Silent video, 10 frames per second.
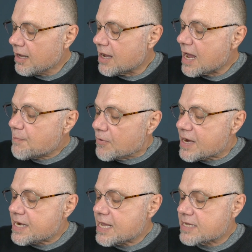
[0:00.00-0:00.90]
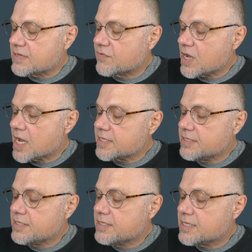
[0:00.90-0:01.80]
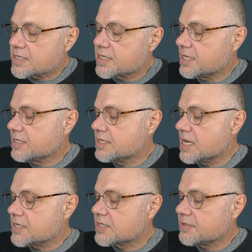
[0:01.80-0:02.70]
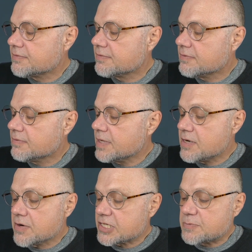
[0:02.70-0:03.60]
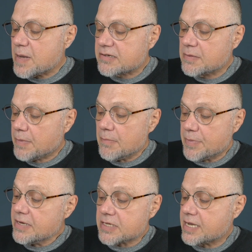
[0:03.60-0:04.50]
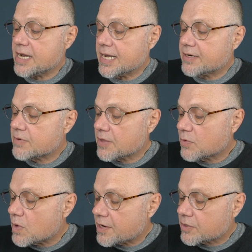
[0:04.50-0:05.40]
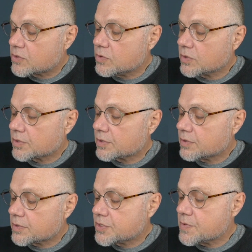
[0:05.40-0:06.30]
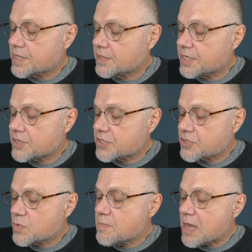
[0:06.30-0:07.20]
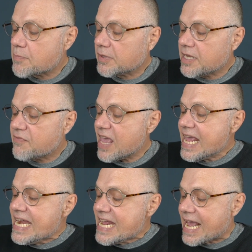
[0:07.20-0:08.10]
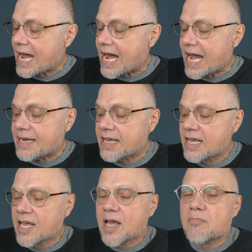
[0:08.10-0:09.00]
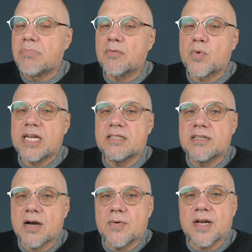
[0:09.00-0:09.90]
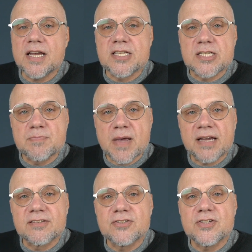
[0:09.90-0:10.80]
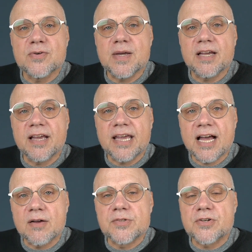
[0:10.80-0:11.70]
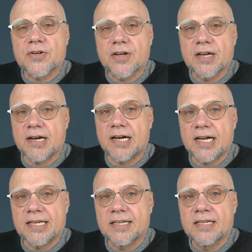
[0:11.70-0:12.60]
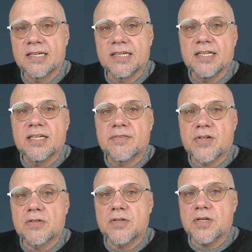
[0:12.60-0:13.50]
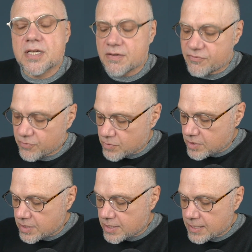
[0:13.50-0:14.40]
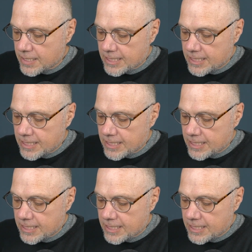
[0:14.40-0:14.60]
operating as if God doesn't exist. We don't expect to bump into God around the water cooler or doing the dishes. We might believe in God, but we don't expect to encounter God." If you're looking for